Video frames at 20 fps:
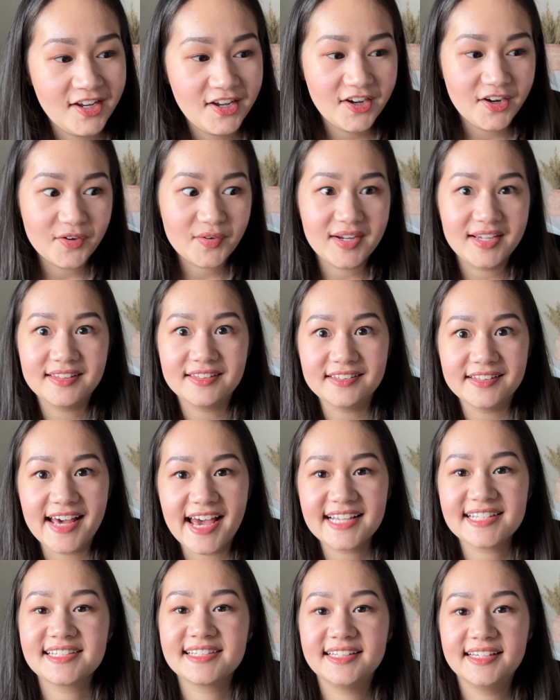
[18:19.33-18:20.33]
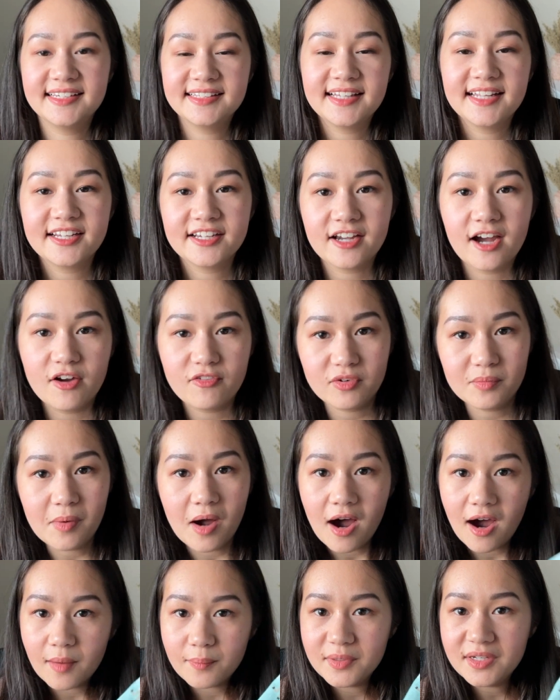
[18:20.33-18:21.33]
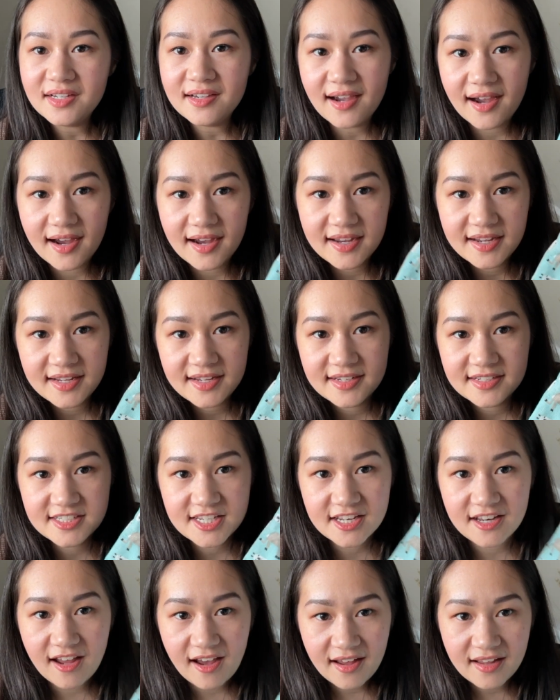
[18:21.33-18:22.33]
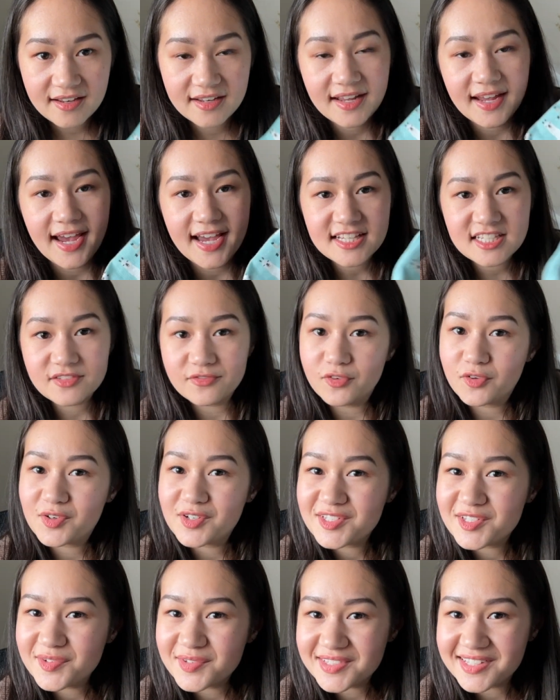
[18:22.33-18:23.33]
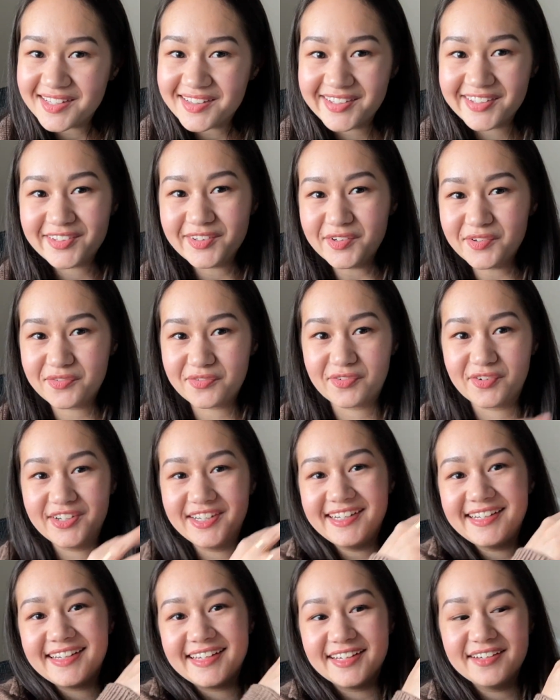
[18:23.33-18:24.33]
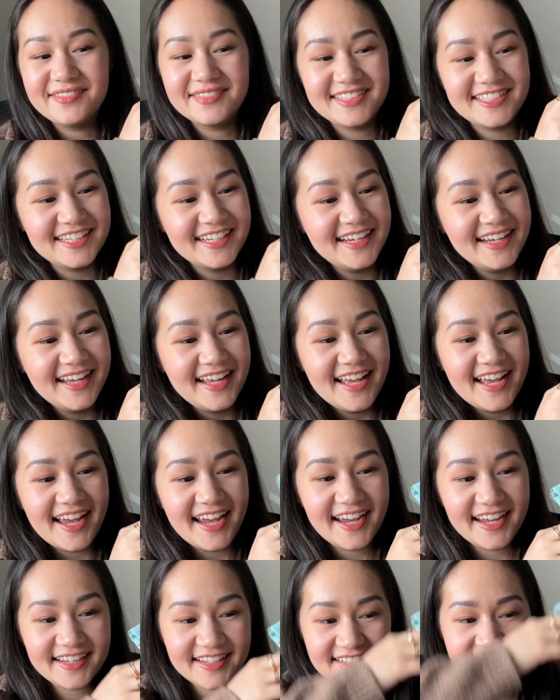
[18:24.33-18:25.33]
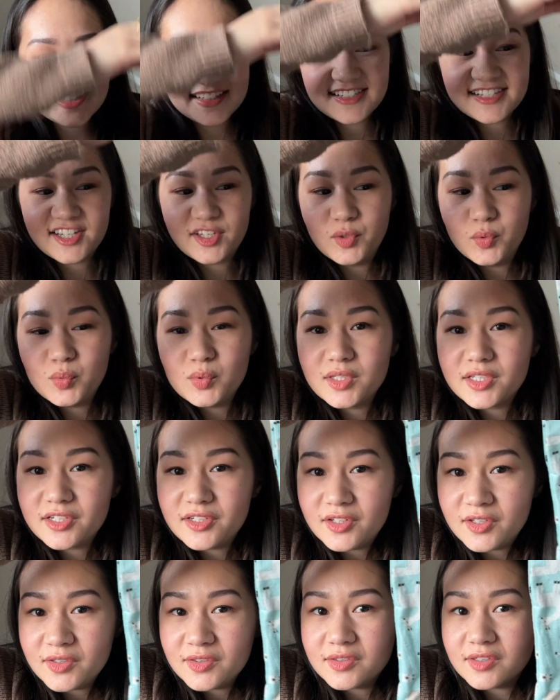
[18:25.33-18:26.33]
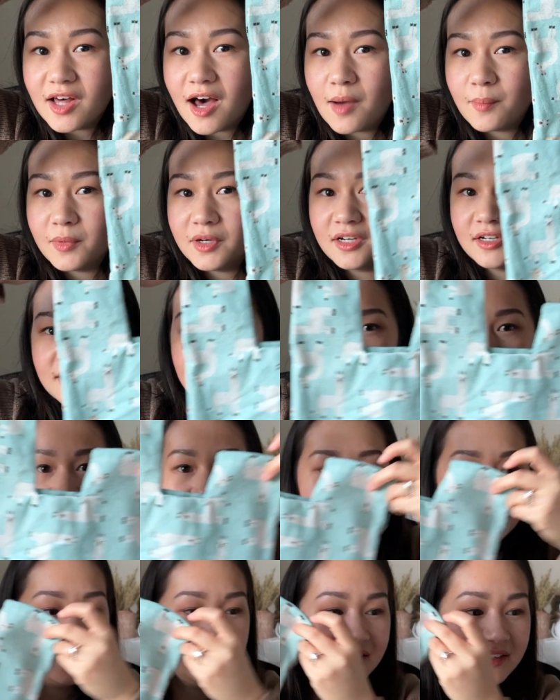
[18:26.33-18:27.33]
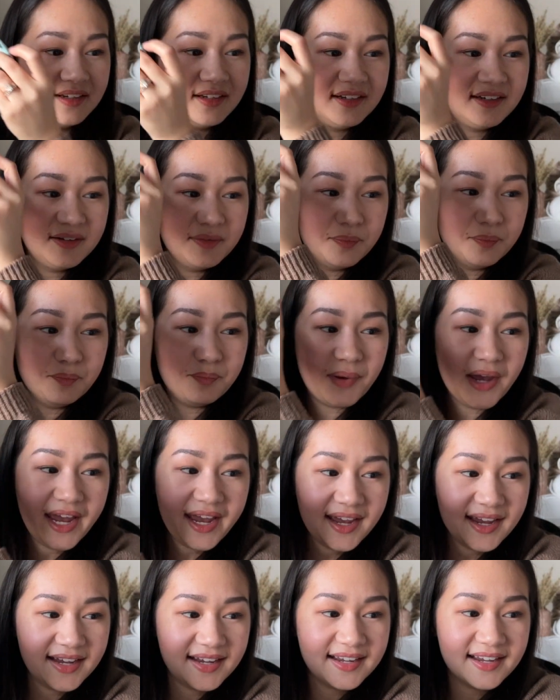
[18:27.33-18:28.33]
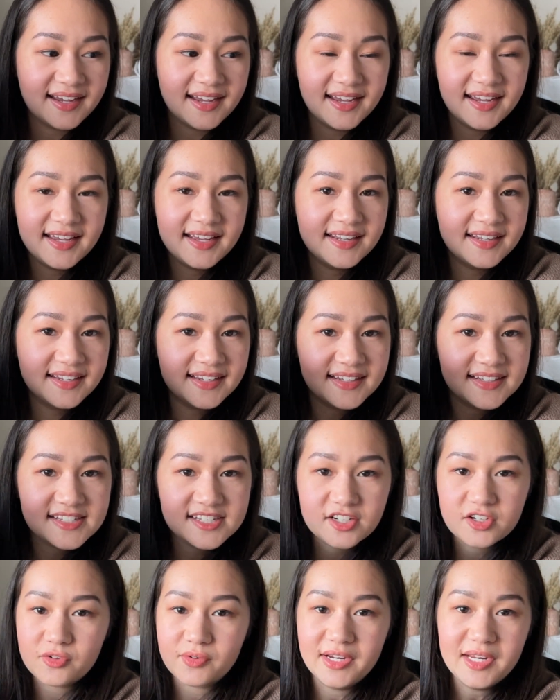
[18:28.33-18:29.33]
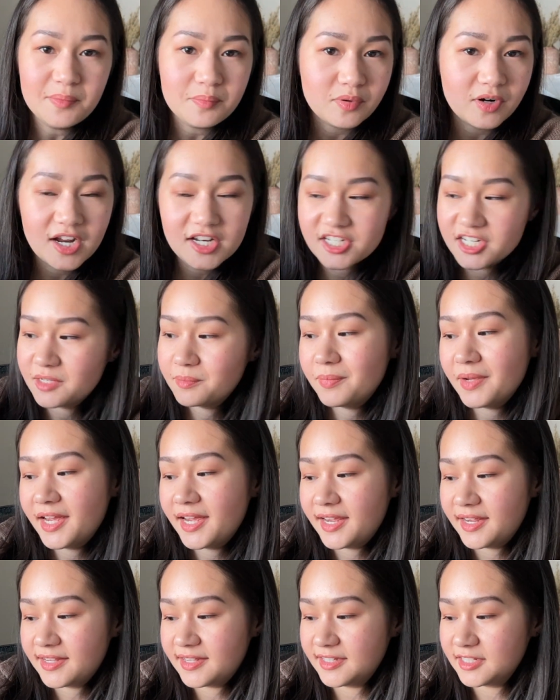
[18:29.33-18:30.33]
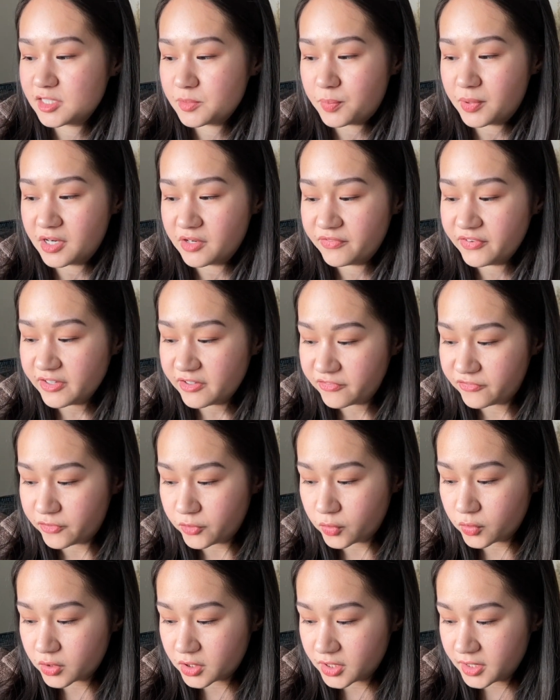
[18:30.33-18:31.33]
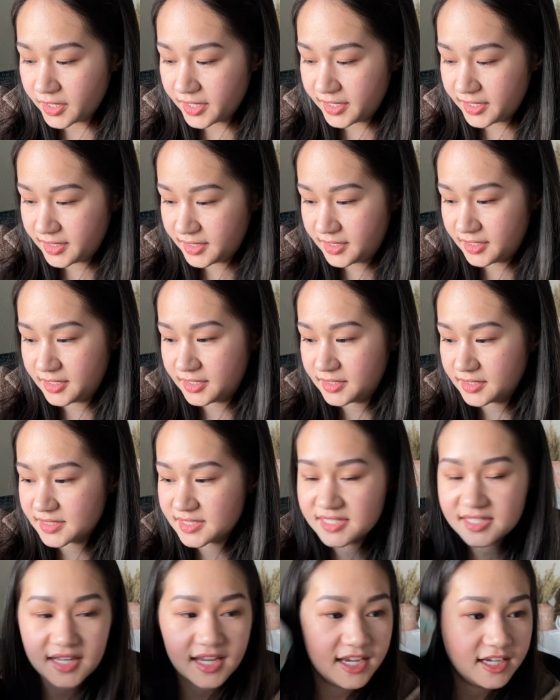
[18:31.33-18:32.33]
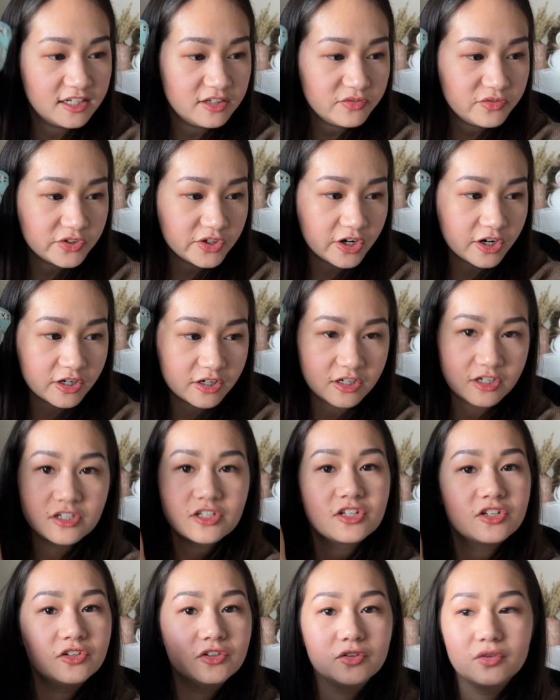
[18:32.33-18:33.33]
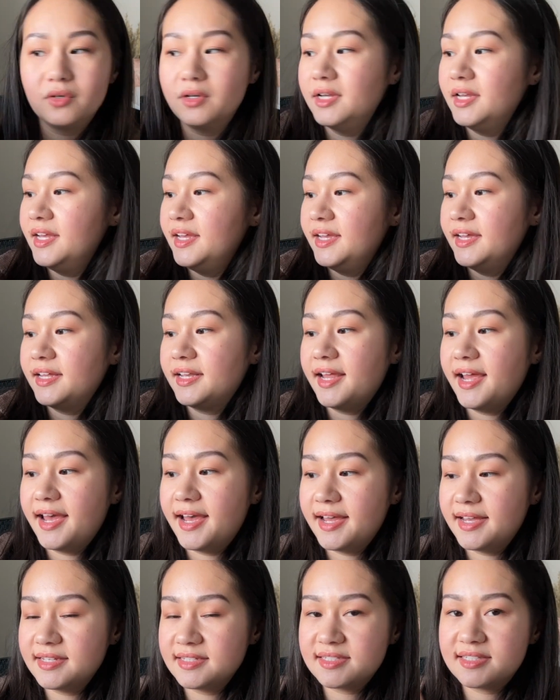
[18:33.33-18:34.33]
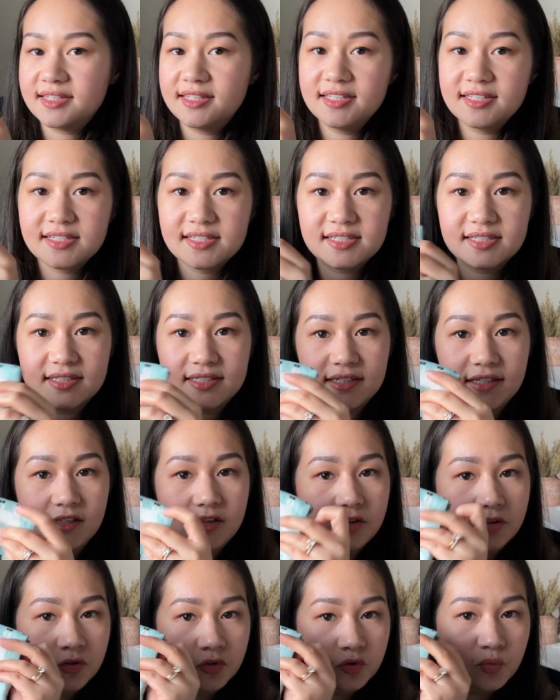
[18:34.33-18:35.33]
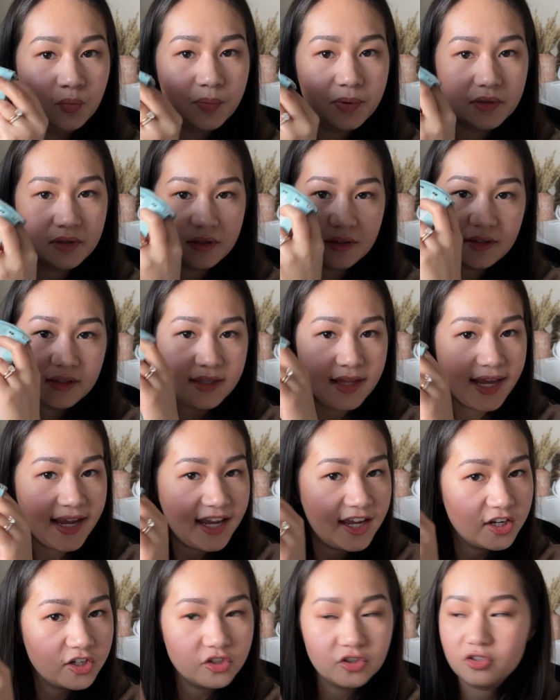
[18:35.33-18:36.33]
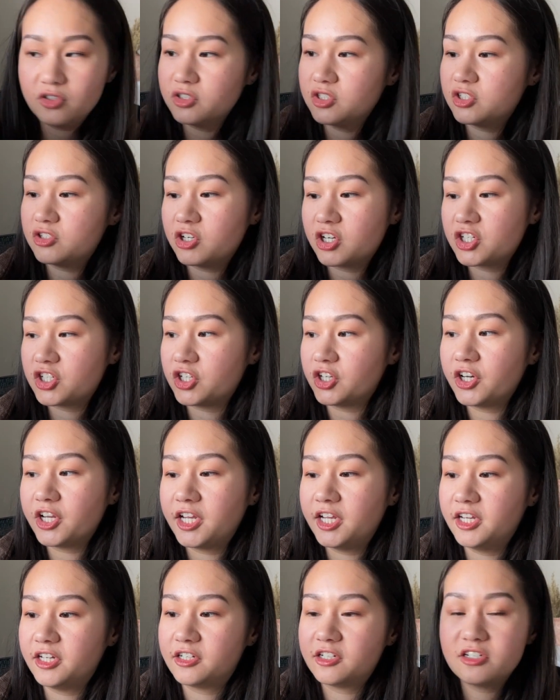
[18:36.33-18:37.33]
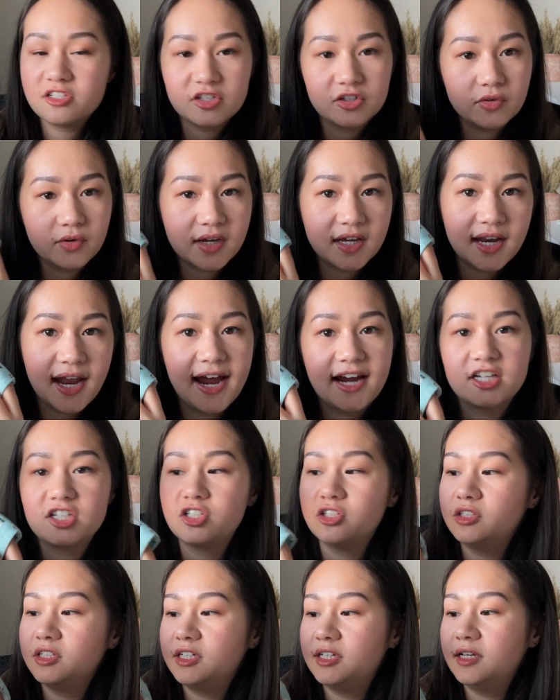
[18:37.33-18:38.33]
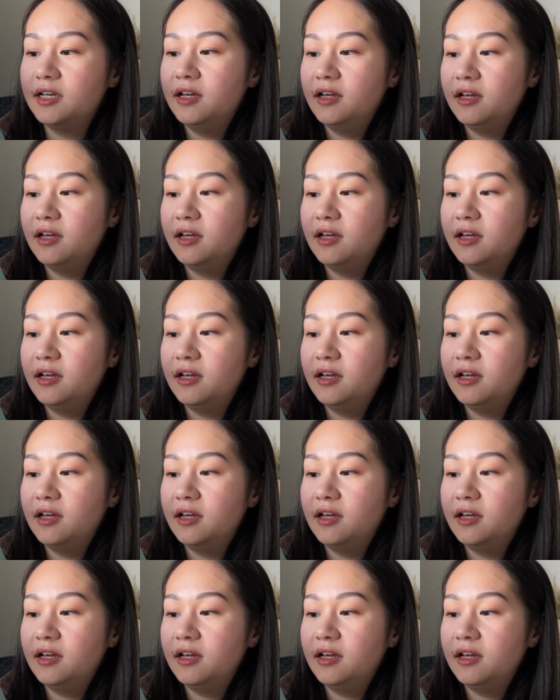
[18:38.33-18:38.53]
Okay, the last thing that I got from Hobbii, I did not ask for, so it was a little free gift, and it's this cute little llama bag, and it's a great project bag. It's perfect for a skein of yarn or two. It has this loop handle structure here, so you can actually